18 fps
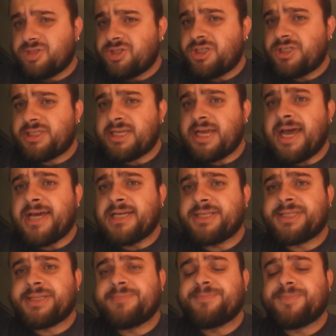She
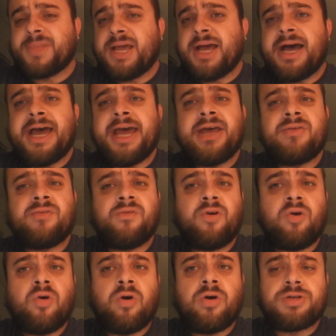said, "I had
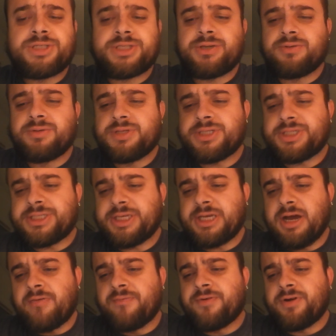also
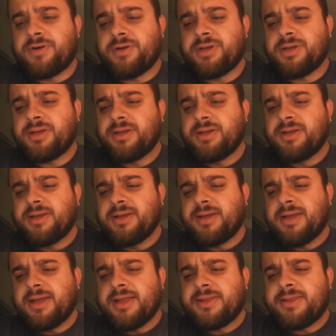discovered
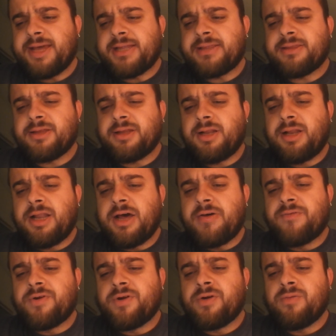that the
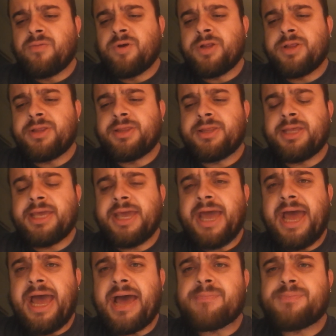lover with the
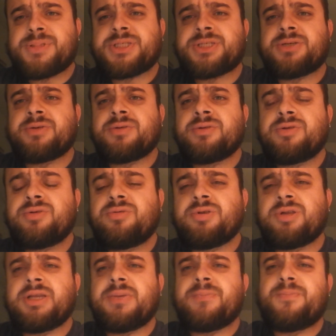
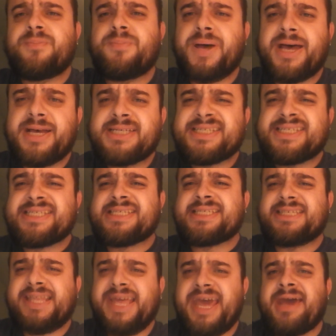absolutely best
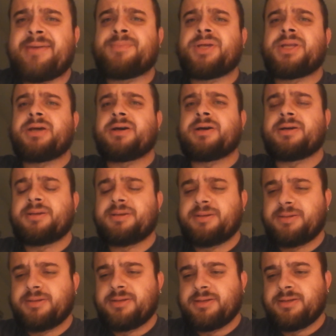stamina
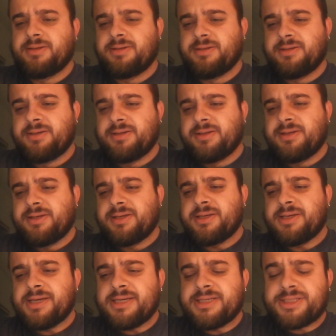
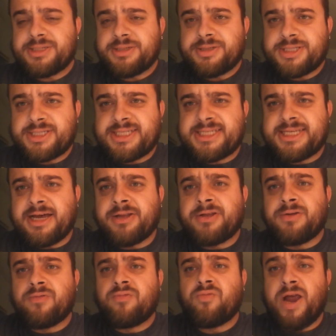is the
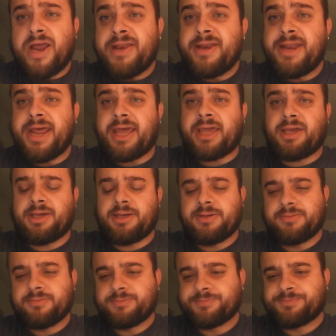Southern
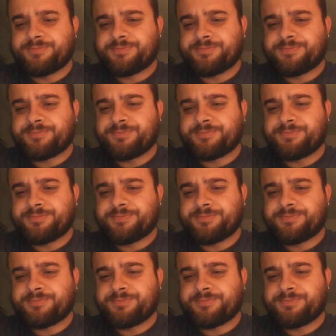redneck."